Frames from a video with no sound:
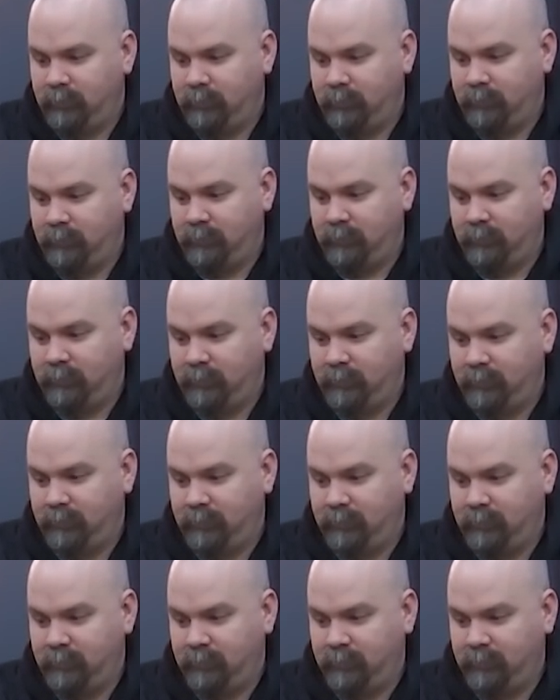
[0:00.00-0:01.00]

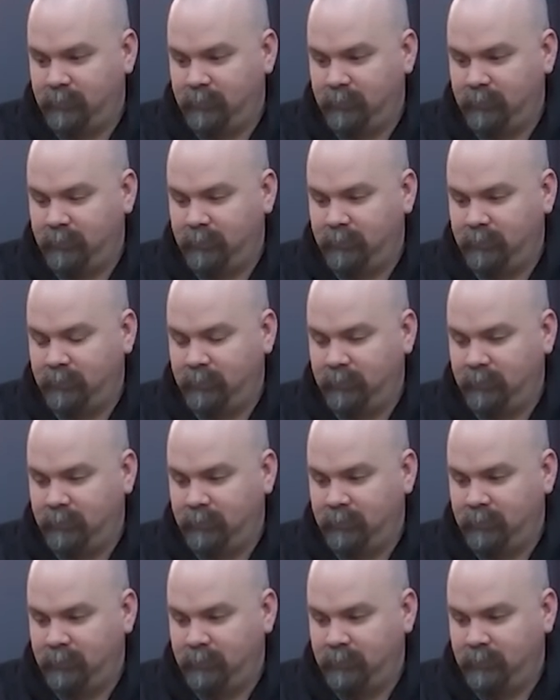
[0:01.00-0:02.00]

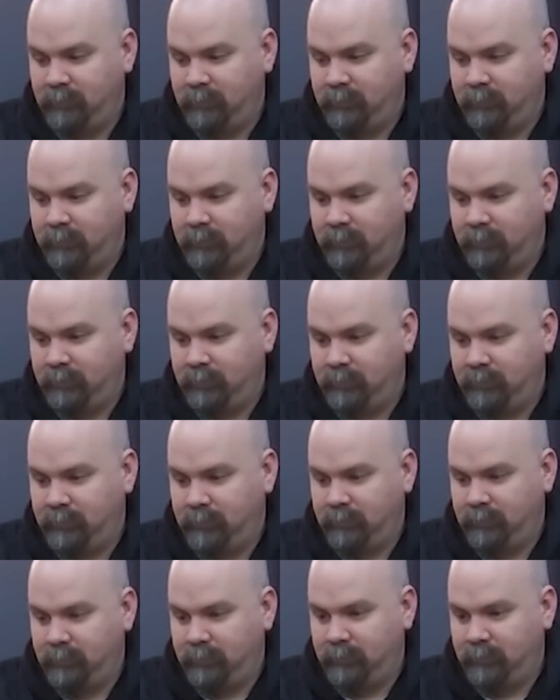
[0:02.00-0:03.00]

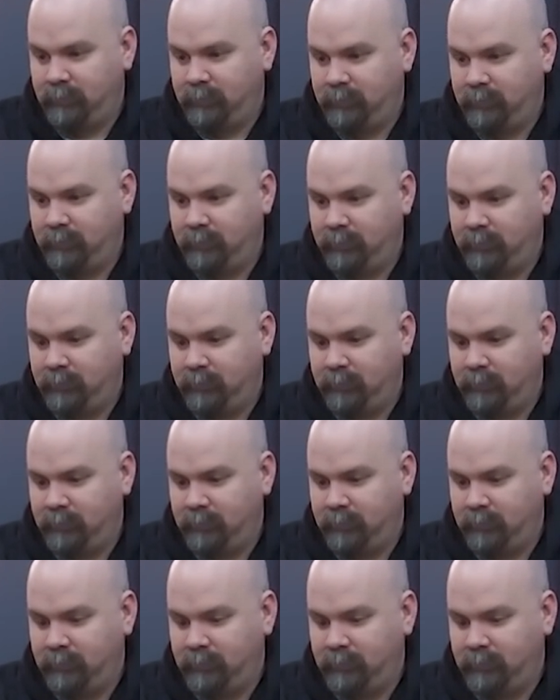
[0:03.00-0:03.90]
[no speech]